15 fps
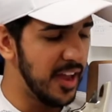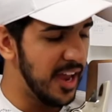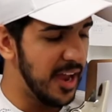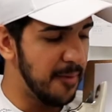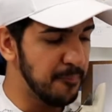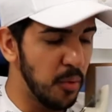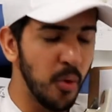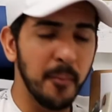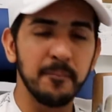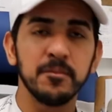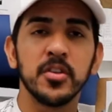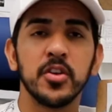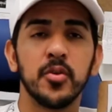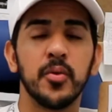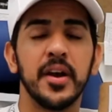and boom,
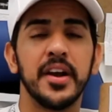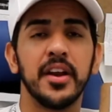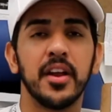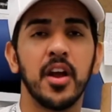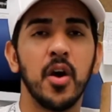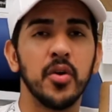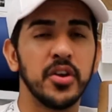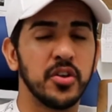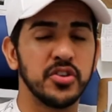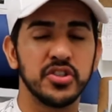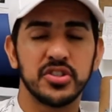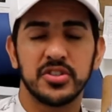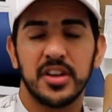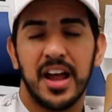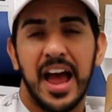you're ready to go. You could
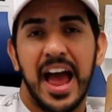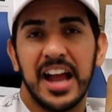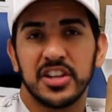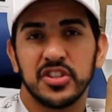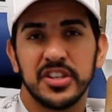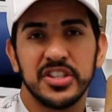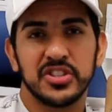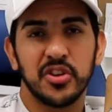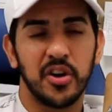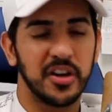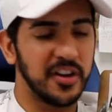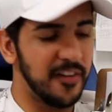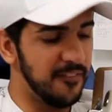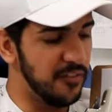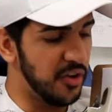just actually start